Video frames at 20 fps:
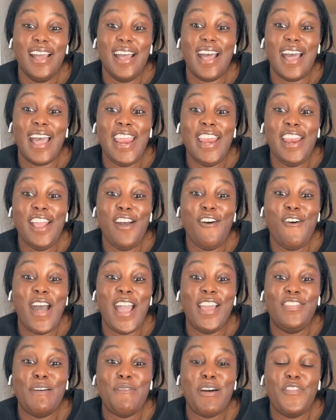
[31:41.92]
I know. I
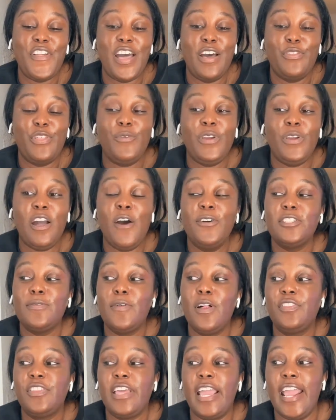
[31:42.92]
thought about that. I was like, we always
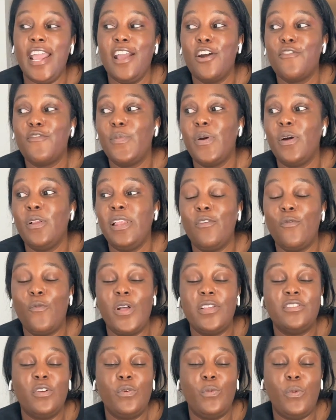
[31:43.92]
fall like the hangover, but like,
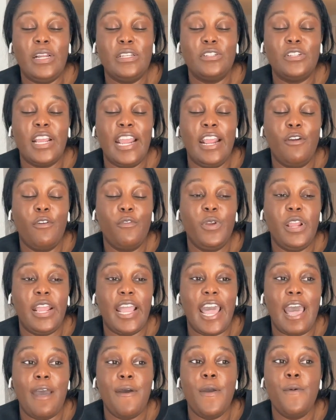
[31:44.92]
what's the worst hangover we
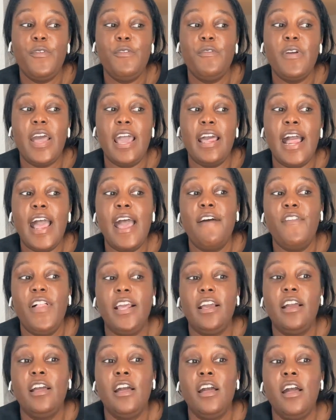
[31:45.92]
have? And we've had, I have
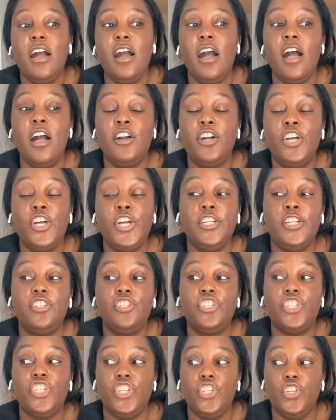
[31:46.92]
like a good
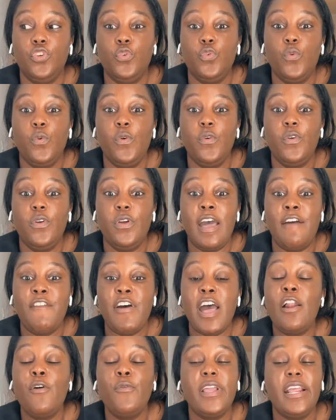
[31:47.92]
two. I,
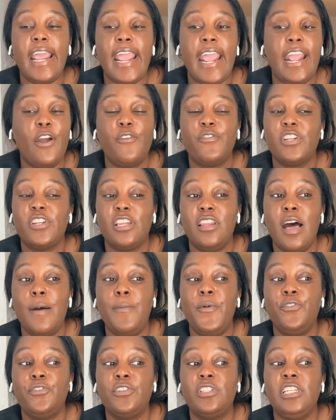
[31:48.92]
I don't get hangovers a lot,
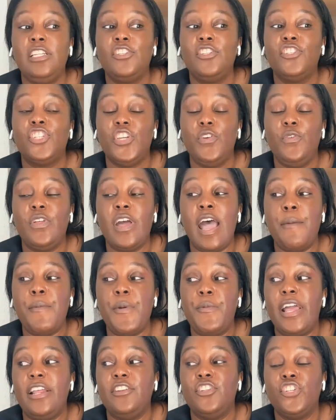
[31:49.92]
but there's at least two that I
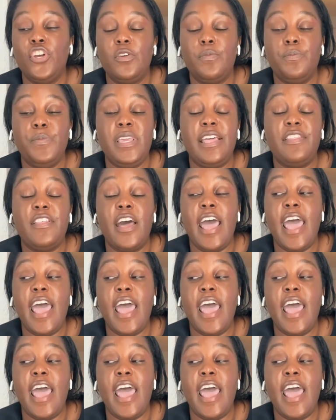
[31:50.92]
remember that took me the